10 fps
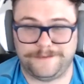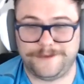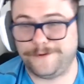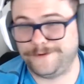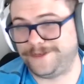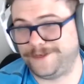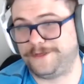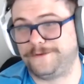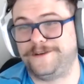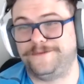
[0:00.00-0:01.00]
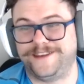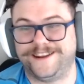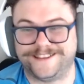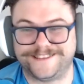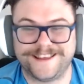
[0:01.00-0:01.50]
there within three
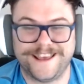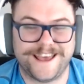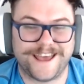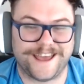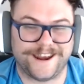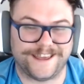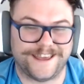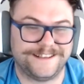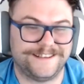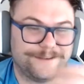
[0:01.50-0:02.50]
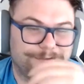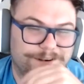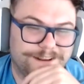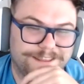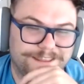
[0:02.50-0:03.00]
minutes, and I get to the
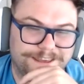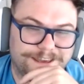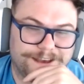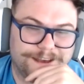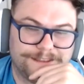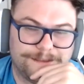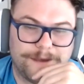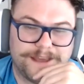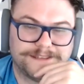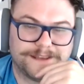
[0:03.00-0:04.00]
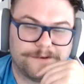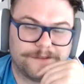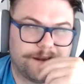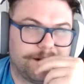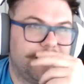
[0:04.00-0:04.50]
front of the uh, the Bay Center
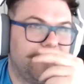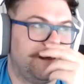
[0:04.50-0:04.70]
there,